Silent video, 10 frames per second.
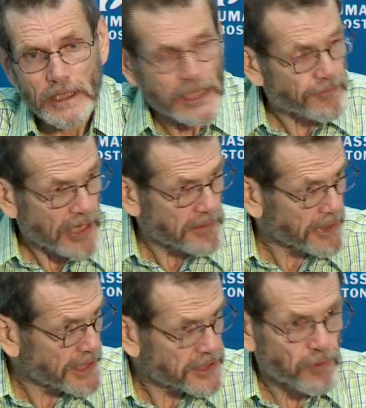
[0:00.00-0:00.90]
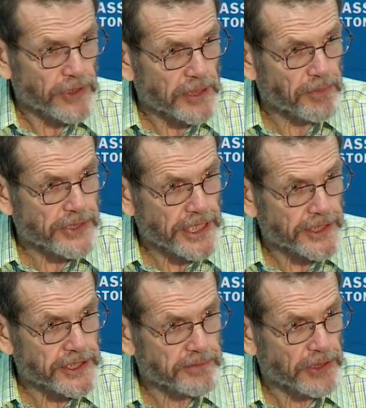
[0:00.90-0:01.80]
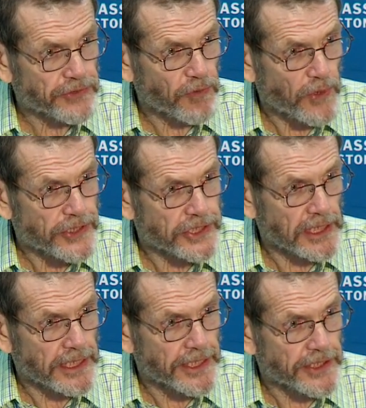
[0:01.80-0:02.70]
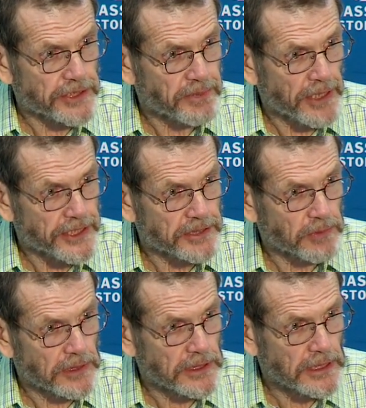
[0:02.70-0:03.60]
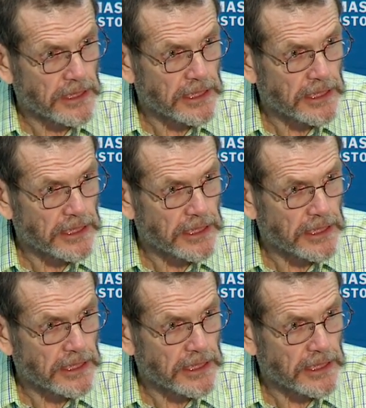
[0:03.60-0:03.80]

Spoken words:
Environmentalists wanted to protect as much forested land as possible.